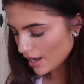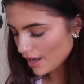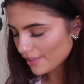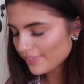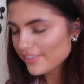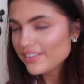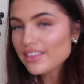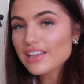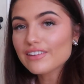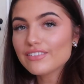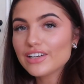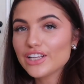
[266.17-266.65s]

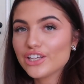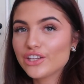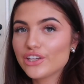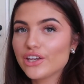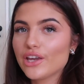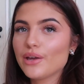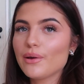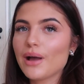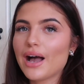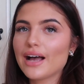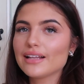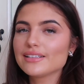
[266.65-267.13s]
I think they're really
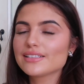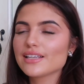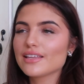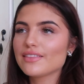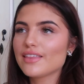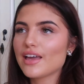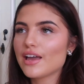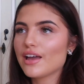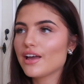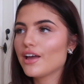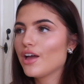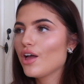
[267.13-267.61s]
cute, and
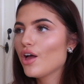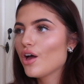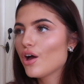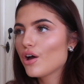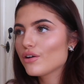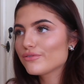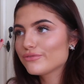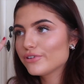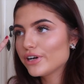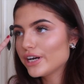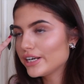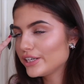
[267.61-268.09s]
they're
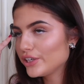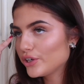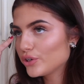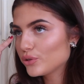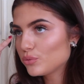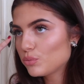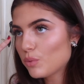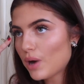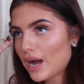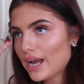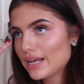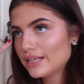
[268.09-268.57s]
a really
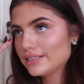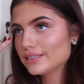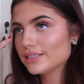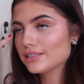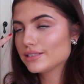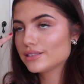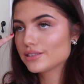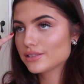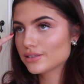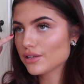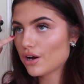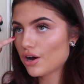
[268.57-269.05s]
good way
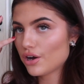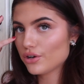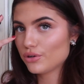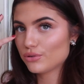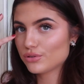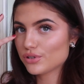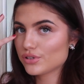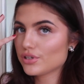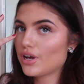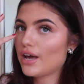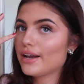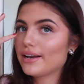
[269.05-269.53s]
to start
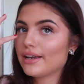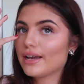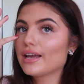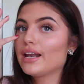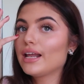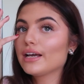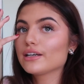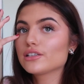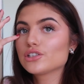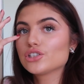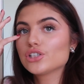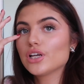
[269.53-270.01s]
your designer
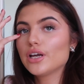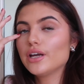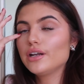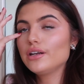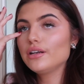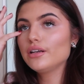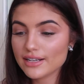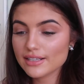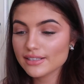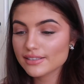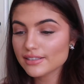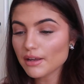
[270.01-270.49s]

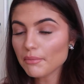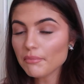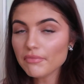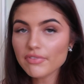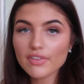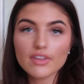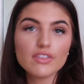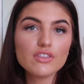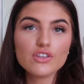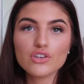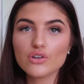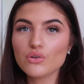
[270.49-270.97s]
collection. And it's
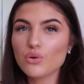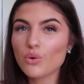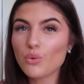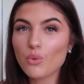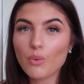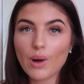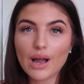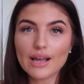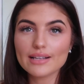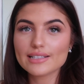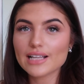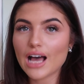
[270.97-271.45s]
something that you
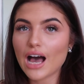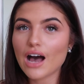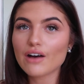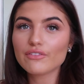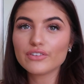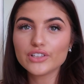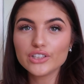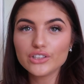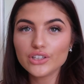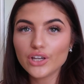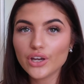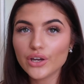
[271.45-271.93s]
always
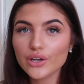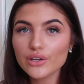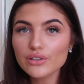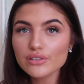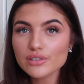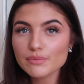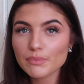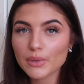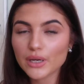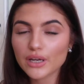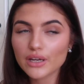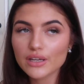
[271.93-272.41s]
have and
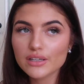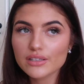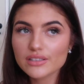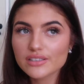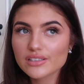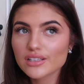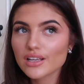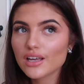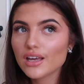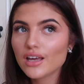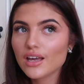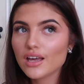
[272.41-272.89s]
use,
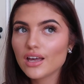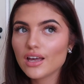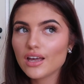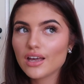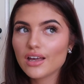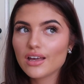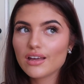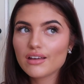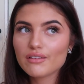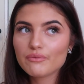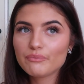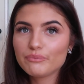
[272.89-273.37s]
because
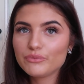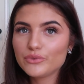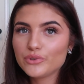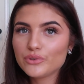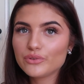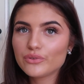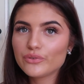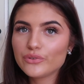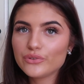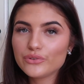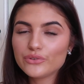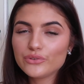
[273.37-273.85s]

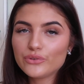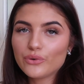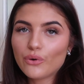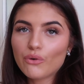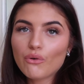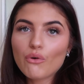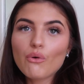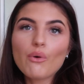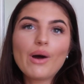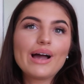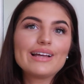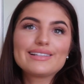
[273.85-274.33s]

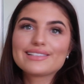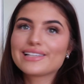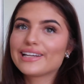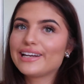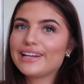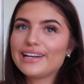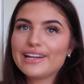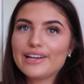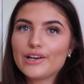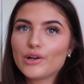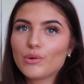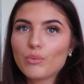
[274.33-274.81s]
you're always
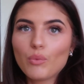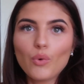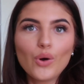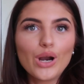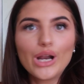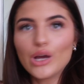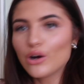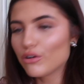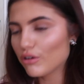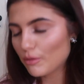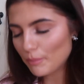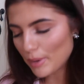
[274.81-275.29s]
going to need a
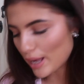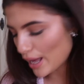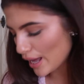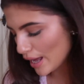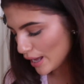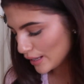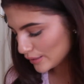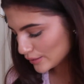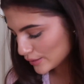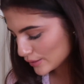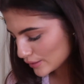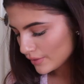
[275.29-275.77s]
wallet or a
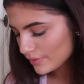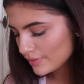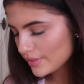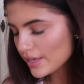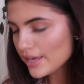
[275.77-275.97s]
purse.